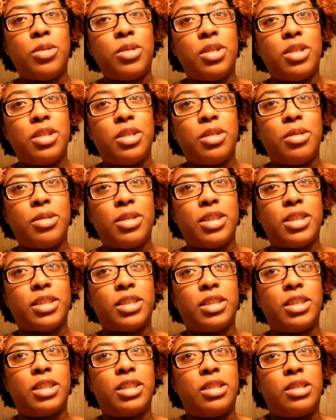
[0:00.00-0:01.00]
I want to tell you guys
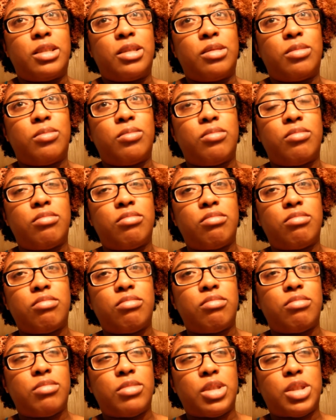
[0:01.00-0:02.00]
a little
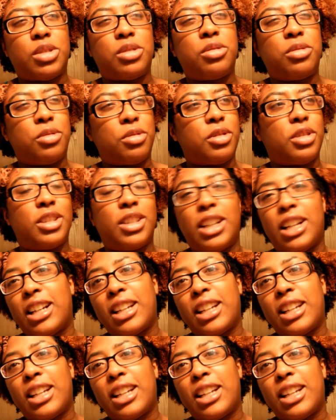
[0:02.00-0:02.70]
story.